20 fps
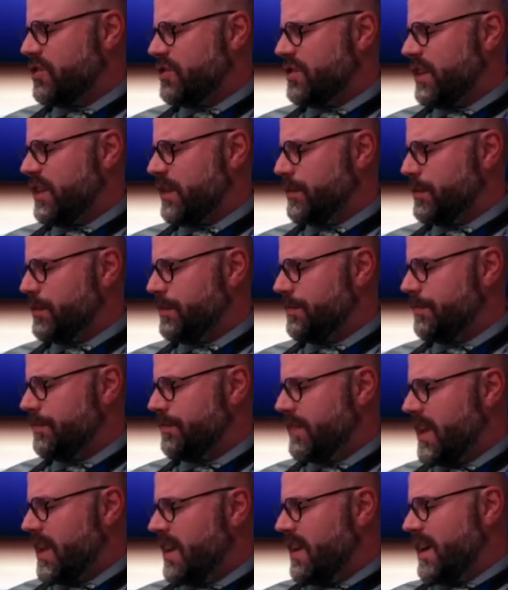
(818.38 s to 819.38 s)
table.
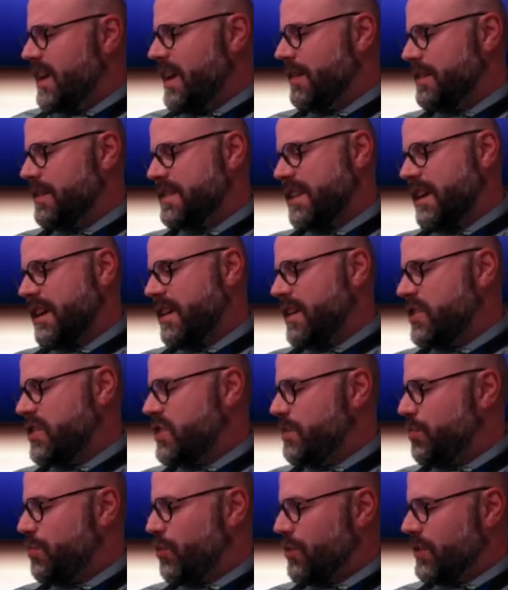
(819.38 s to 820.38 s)
Every Saturday, she
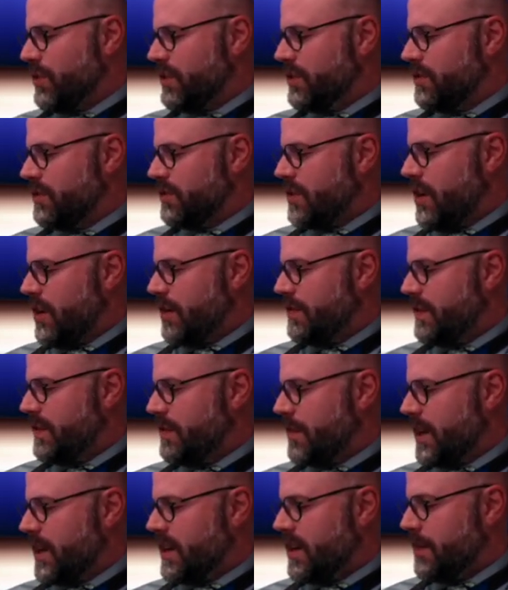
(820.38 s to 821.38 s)
poured a little coffee in
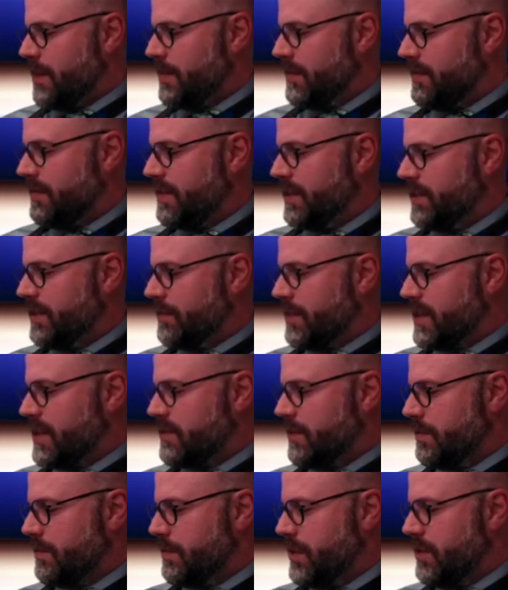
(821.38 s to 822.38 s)
my cup and filled the rest
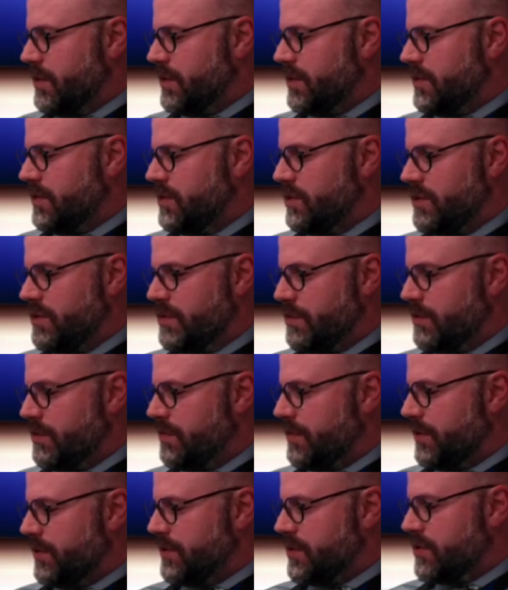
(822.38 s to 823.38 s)
with milk and 2
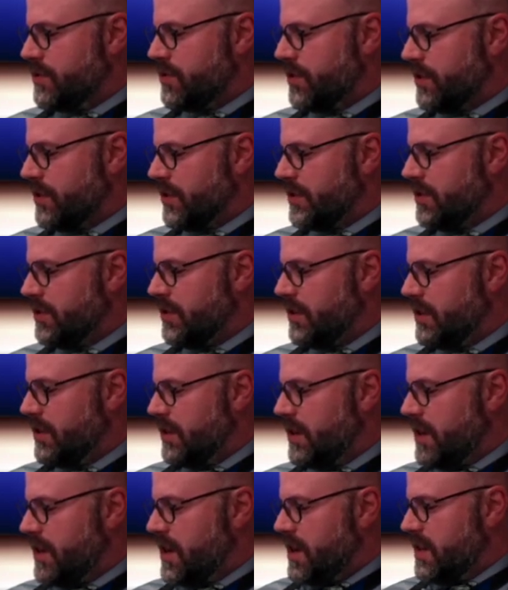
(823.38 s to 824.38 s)
spoonfuls of sugar.
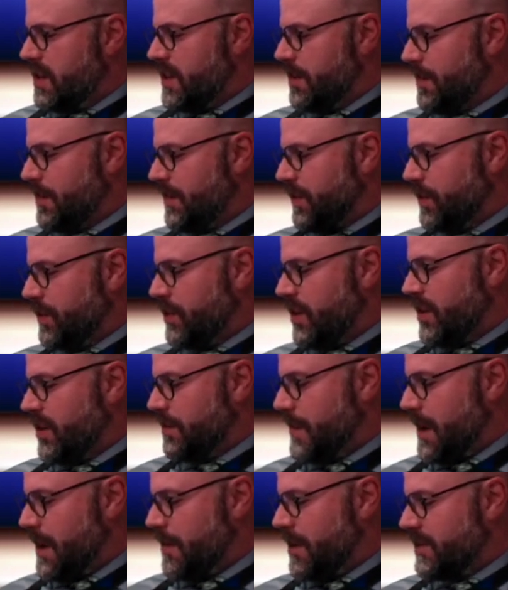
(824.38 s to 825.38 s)
Then before long,
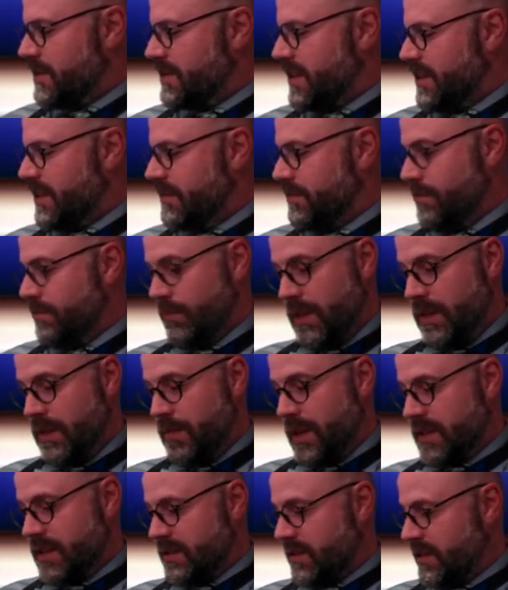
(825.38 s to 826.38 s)
Mama said, "We
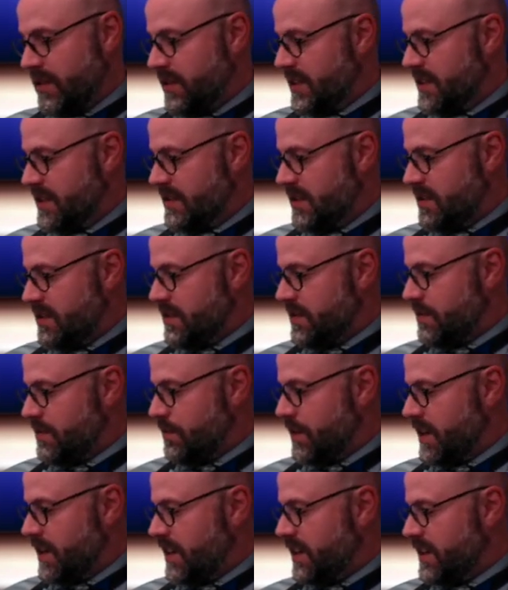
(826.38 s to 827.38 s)
best clear these dishes
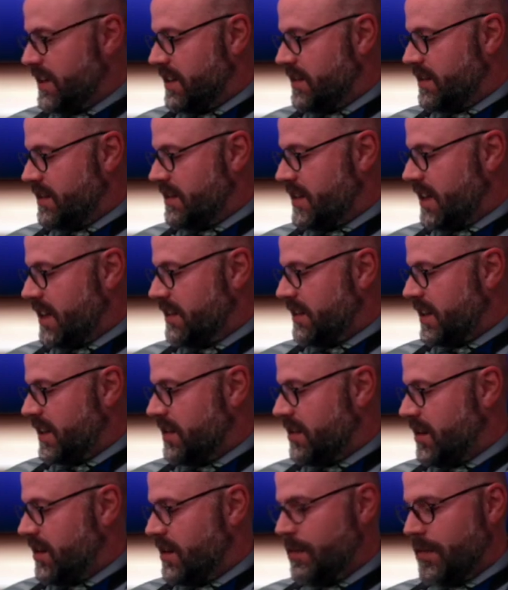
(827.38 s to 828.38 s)
away and get at that
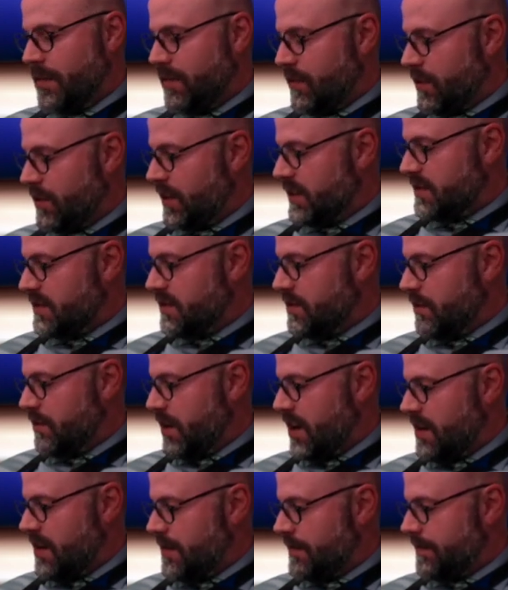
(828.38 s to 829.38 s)
yard before it gets too
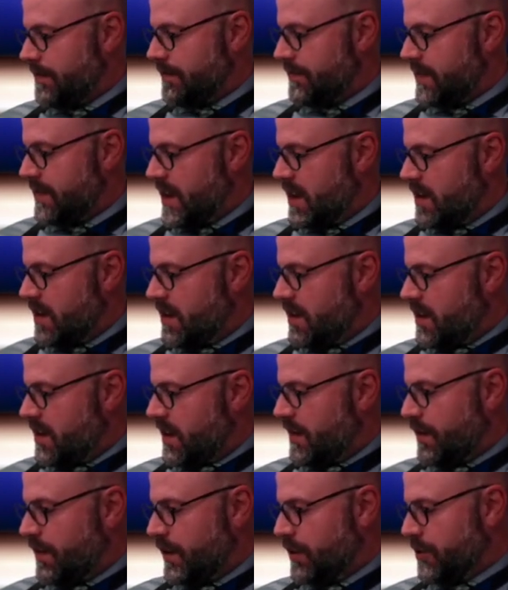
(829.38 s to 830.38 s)
hot."
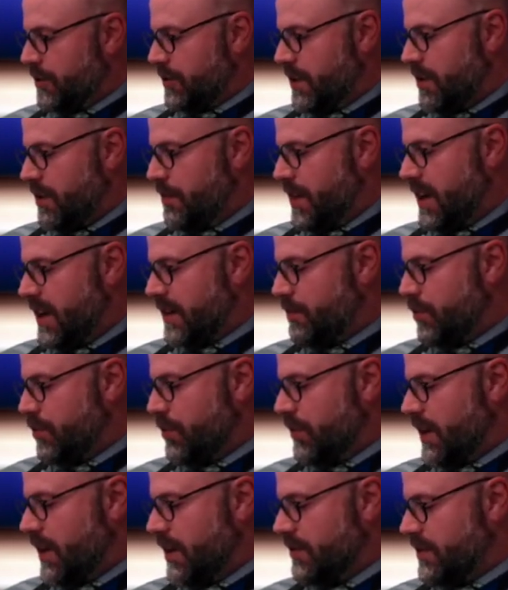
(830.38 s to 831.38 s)
I followed her out
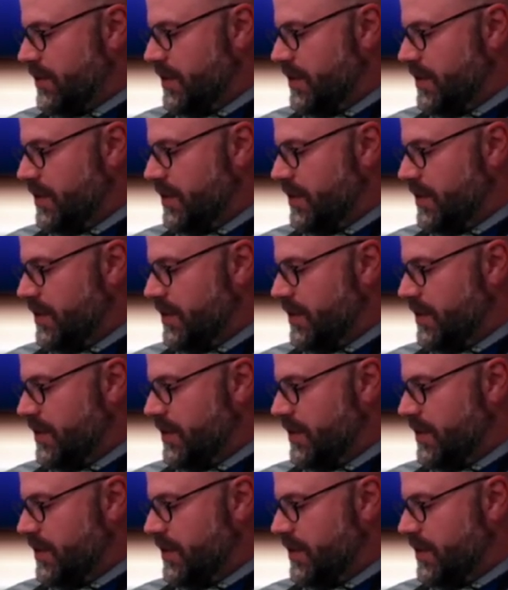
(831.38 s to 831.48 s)
to the